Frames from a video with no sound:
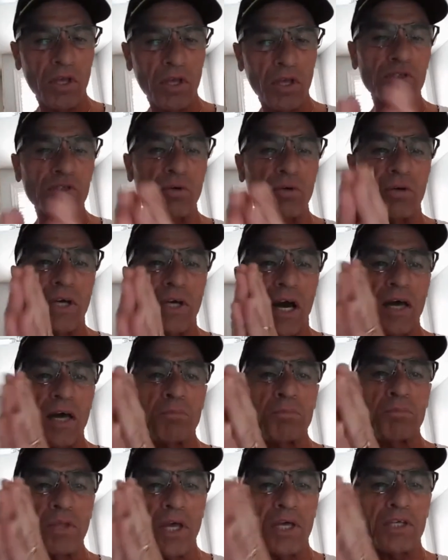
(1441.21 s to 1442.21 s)
So God
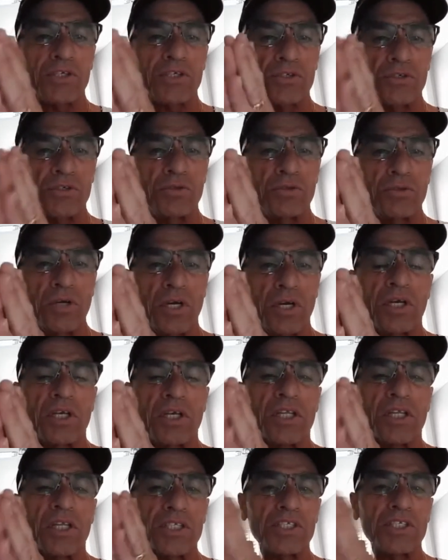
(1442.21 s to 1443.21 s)
bless you.
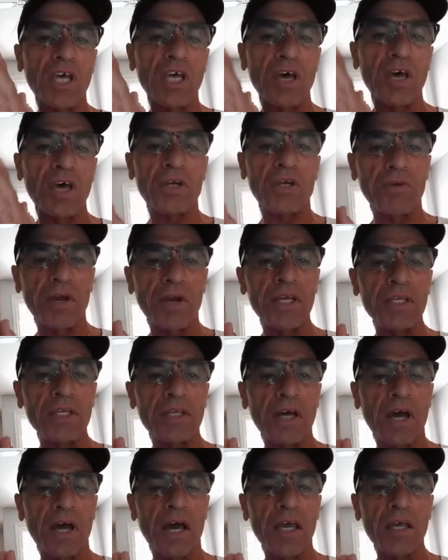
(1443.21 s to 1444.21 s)
Let's have a great
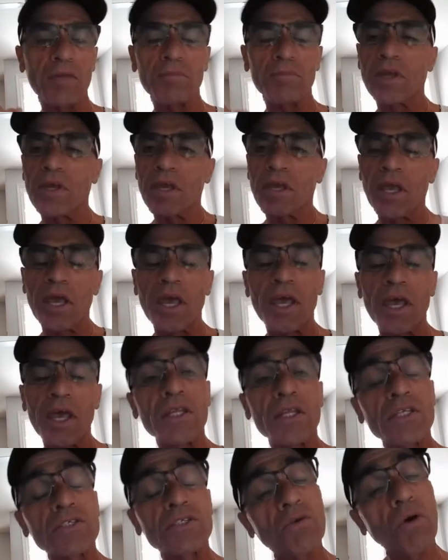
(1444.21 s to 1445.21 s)
time and
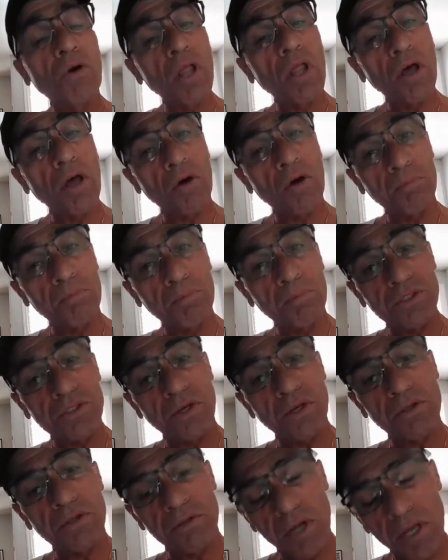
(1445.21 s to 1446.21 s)
let's all help each
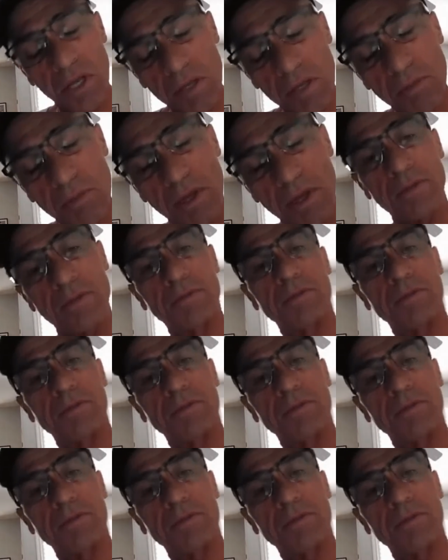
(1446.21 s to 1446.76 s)
other. Amen.